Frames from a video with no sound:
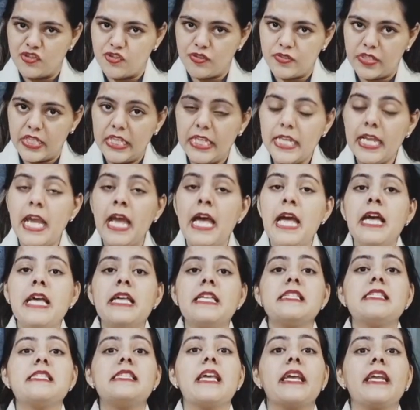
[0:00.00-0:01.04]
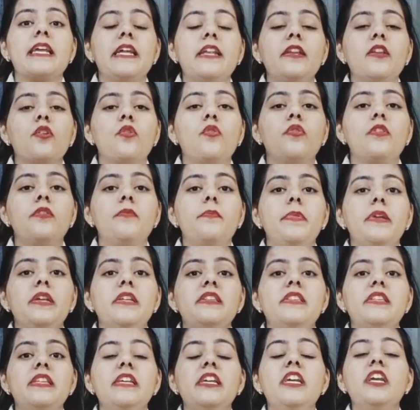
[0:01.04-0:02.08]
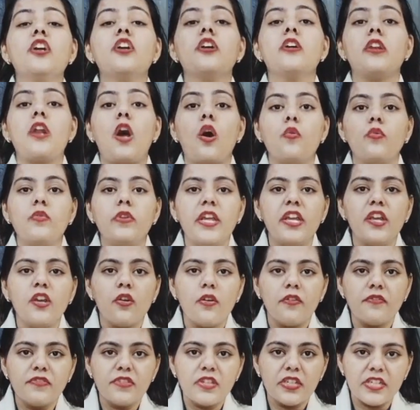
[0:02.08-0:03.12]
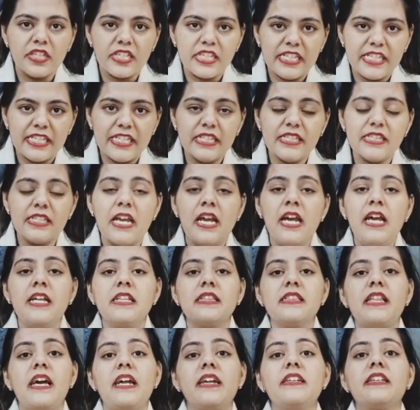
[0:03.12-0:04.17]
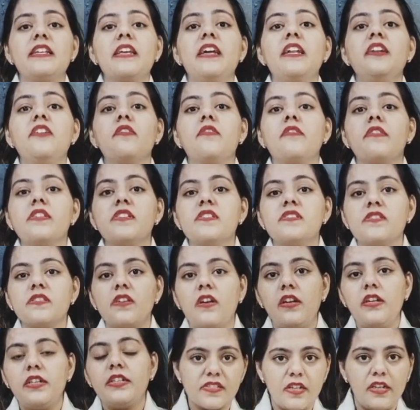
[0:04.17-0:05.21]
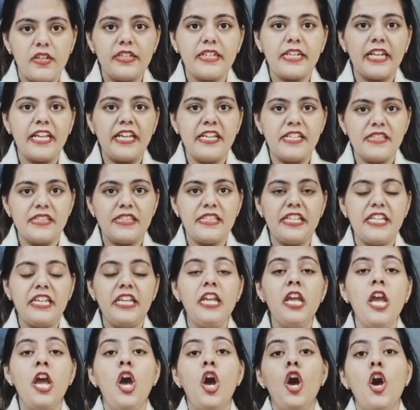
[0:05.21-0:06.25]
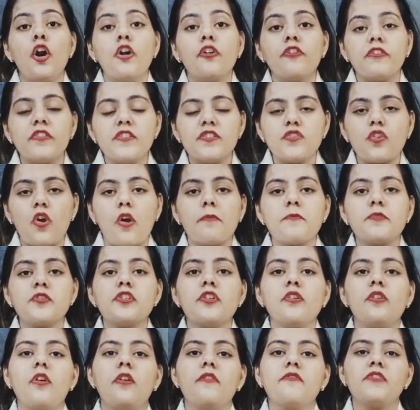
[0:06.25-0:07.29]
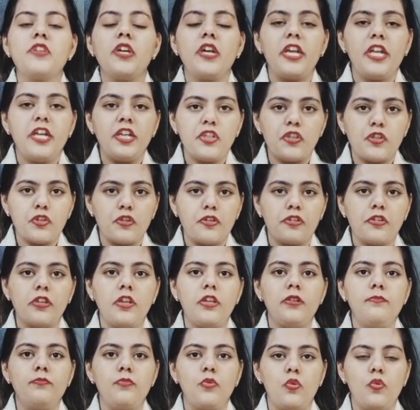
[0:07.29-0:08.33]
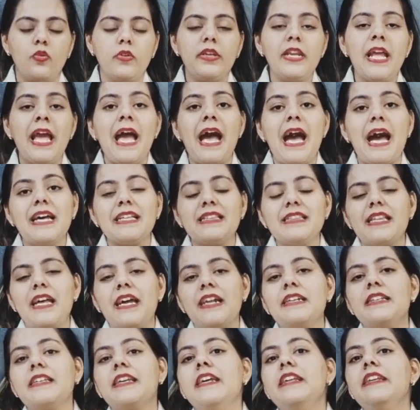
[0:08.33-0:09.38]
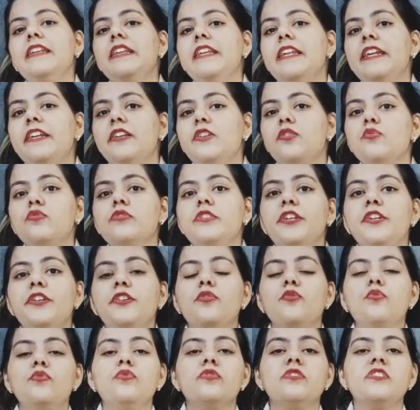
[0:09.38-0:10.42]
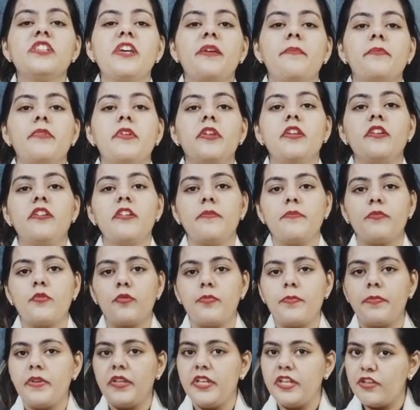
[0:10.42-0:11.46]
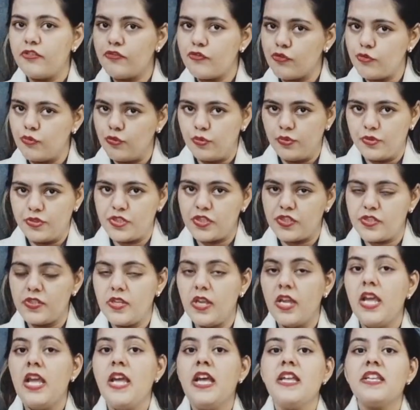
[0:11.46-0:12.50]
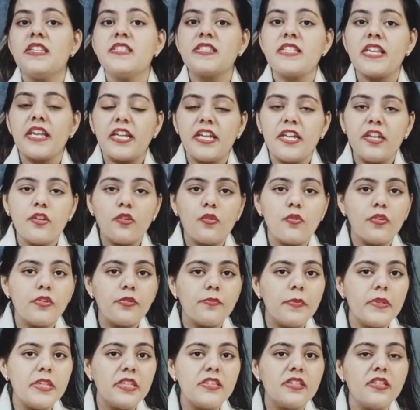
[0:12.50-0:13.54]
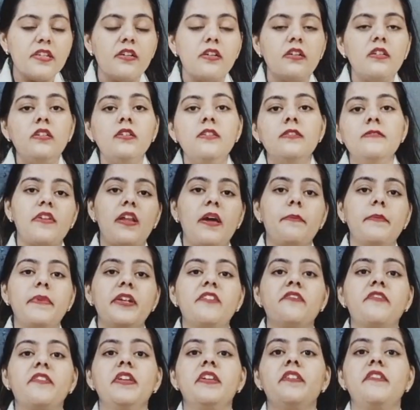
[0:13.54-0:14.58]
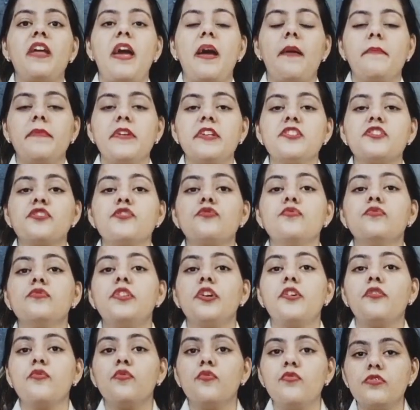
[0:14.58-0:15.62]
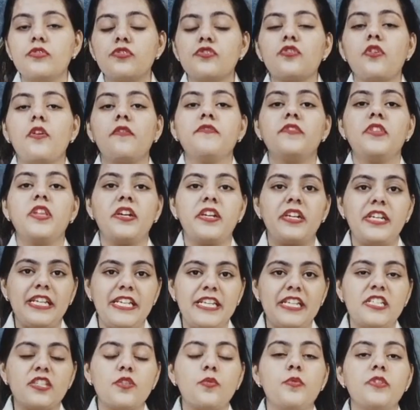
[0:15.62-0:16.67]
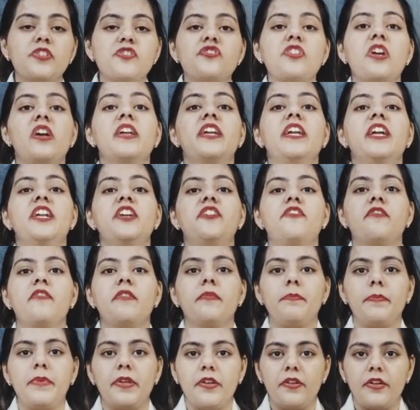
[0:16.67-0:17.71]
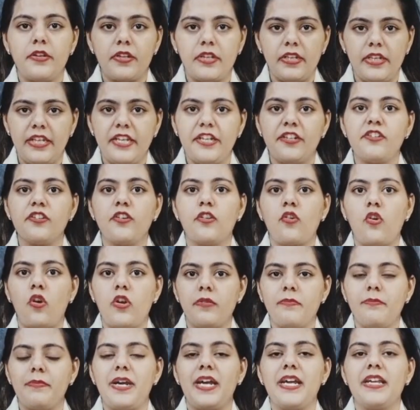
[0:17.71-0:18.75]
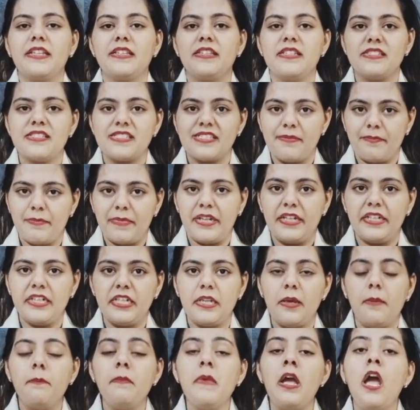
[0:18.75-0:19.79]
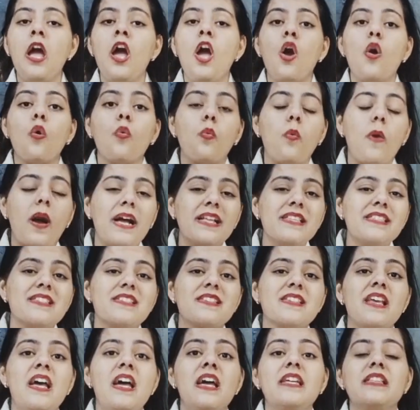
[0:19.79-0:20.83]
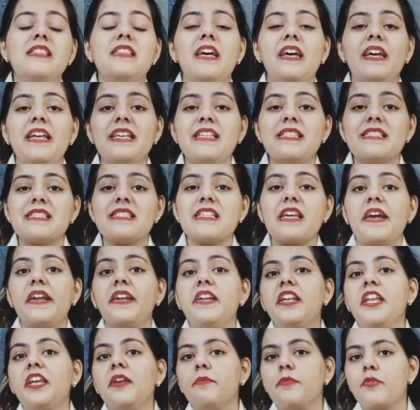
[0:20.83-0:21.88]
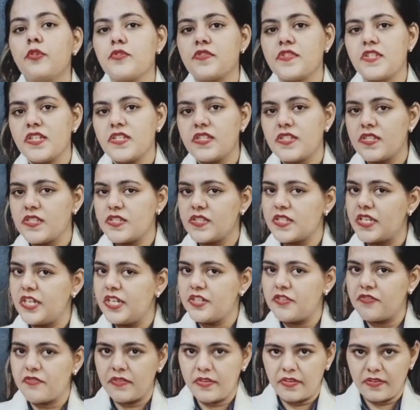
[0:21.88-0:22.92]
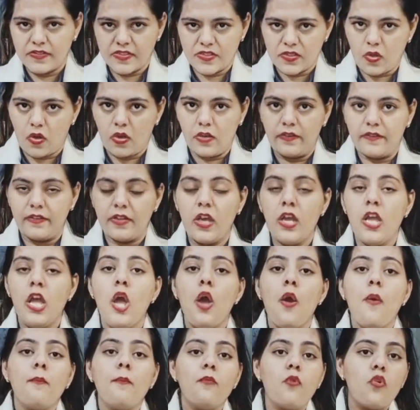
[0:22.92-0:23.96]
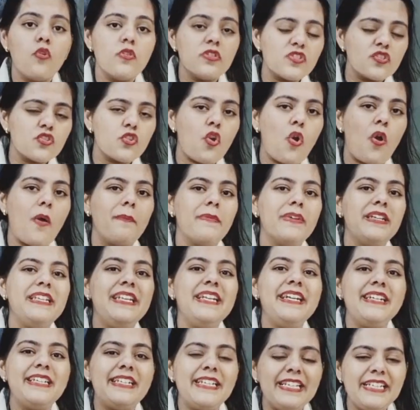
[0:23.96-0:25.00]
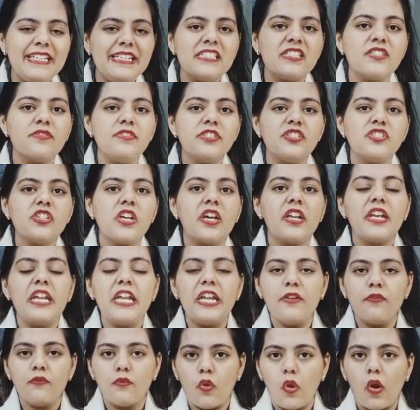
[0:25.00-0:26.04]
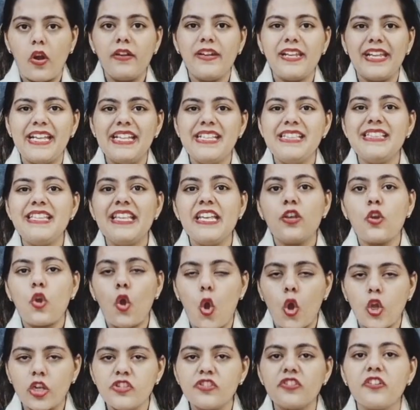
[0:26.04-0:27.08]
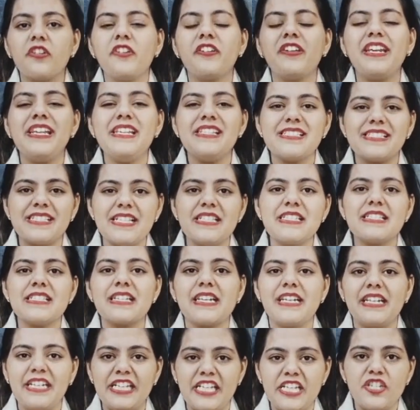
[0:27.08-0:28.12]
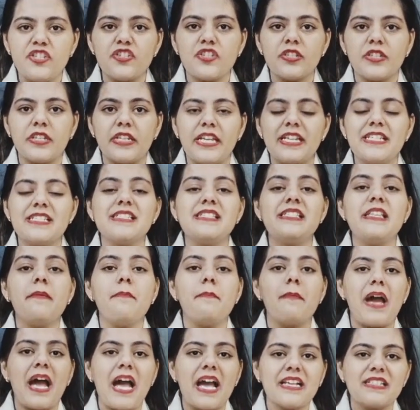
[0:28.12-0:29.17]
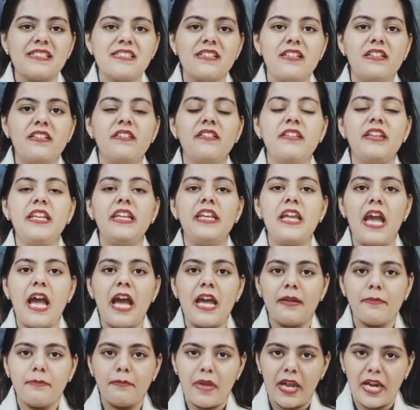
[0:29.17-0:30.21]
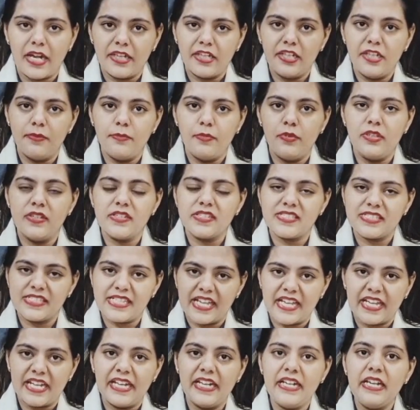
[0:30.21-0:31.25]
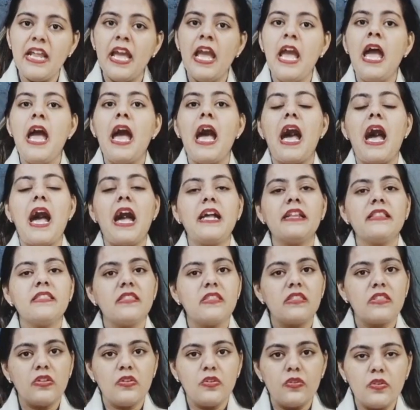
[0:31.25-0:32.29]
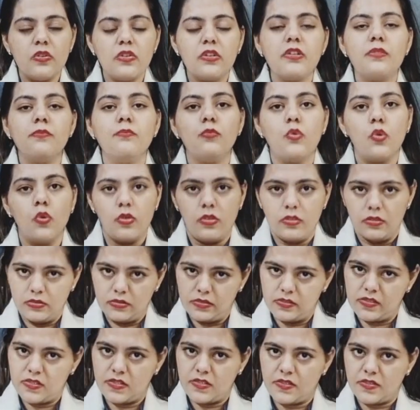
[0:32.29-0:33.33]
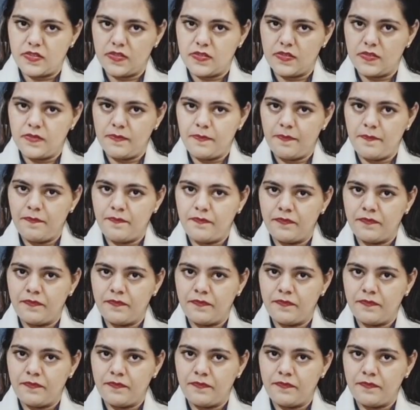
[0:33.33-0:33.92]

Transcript: injury. Second could be the crowding of the teeth that can result in the resorption of the internal bone, and that can lead to the two separate appropriate roots. Second could be the inflammatory damage to the roots of the teeth, which are get repaired later on by the cementum once the inciting processes get resolved. Most commonly, teeth which are involved in the concrescence condition is the maxillary and mandibular second and third molars.